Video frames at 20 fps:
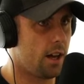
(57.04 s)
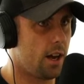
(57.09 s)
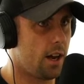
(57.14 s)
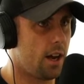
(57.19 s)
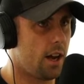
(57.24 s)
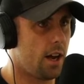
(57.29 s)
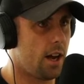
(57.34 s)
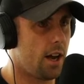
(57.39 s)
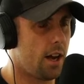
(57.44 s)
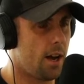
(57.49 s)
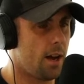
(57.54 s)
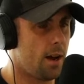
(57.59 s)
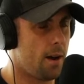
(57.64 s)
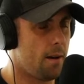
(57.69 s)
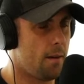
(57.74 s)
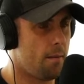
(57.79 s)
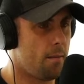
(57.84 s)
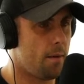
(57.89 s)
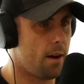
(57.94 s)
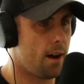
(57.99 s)

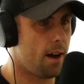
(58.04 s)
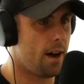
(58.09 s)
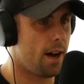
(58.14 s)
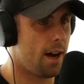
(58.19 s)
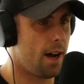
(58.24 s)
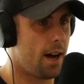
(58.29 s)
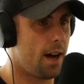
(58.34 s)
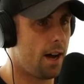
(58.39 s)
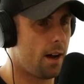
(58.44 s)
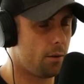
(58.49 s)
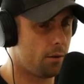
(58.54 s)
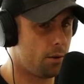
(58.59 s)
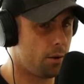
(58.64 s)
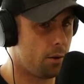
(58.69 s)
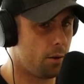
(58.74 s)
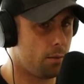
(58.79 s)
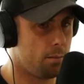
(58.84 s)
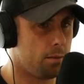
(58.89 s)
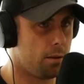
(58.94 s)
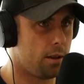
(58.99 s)
How do you
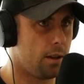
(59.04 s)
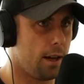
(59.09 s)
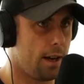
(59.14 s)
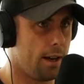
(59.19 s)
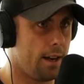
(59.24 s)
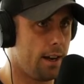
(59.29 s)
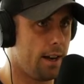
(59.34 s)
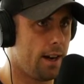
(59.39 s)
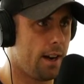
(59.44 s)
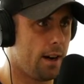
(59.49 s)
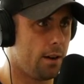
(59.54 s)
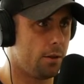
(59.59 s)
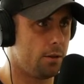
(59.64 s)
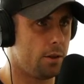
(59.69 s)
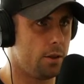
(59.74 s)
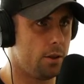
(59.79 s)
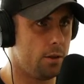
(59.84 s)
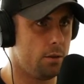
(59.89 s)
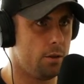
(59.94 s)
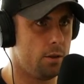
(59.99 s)
apply it and how do
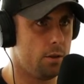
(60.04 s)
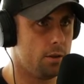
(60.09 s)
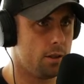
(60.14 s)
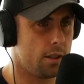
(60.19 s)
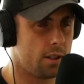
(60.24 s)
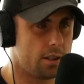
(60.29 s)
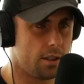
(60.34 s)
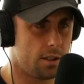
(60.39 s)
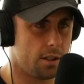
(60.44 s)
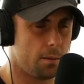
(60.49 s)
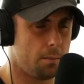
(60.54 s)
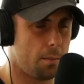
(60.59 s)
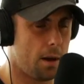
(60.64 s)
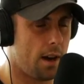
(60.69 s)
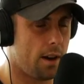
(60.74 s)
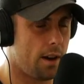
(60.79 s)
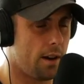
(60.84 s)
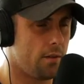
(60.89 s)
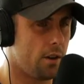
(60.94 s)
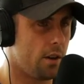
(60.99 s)
you use it? Because
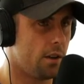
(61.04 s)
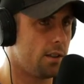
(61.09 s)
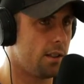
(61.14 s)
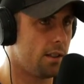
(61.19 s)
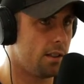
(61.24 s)
I've noticed it's the